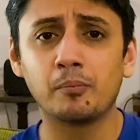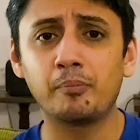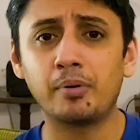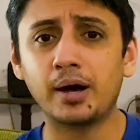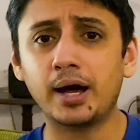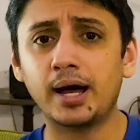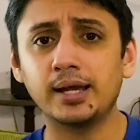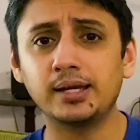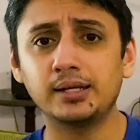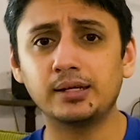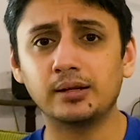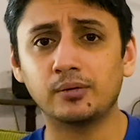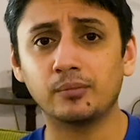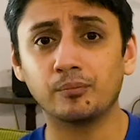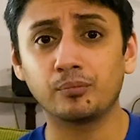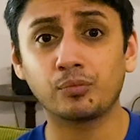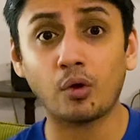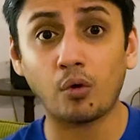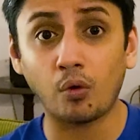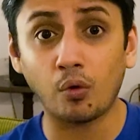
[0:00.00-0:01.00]
but
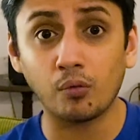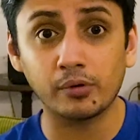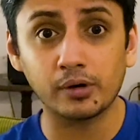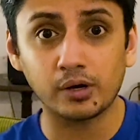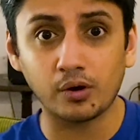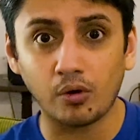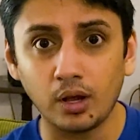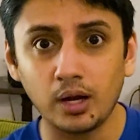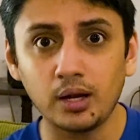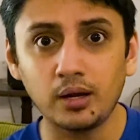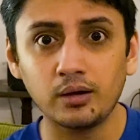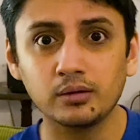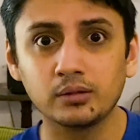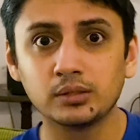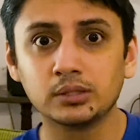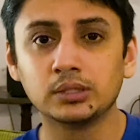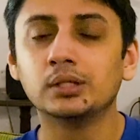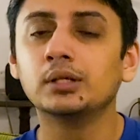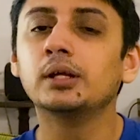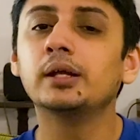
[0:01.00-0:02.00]
overall,
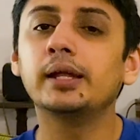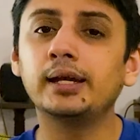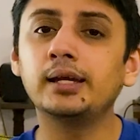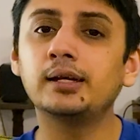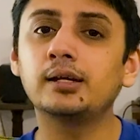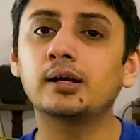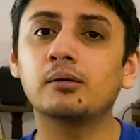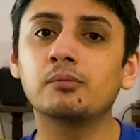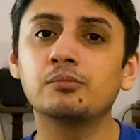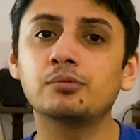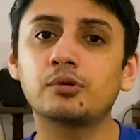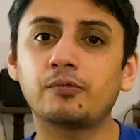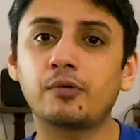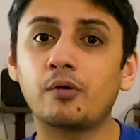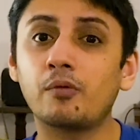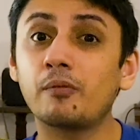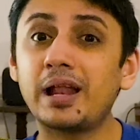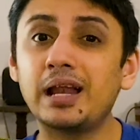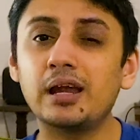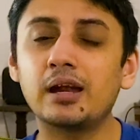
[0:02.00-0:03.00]
in terms of
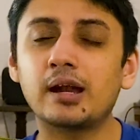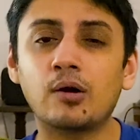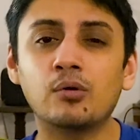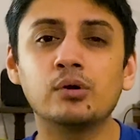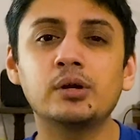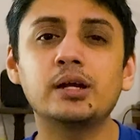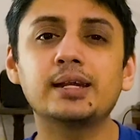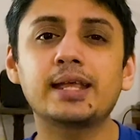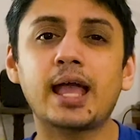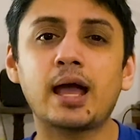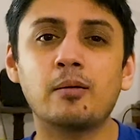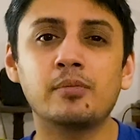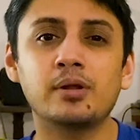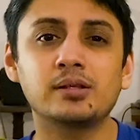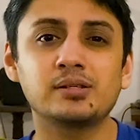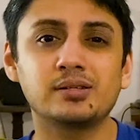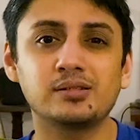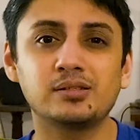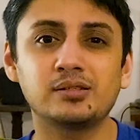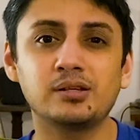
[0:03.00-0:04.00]
a well-rounded
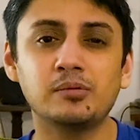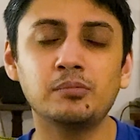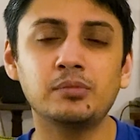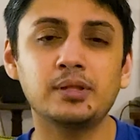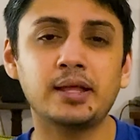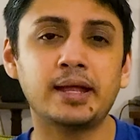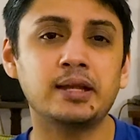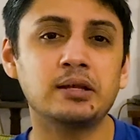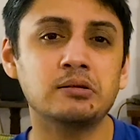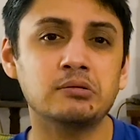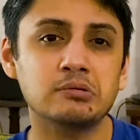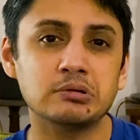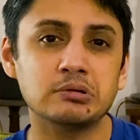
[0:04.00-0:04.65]
camera system, then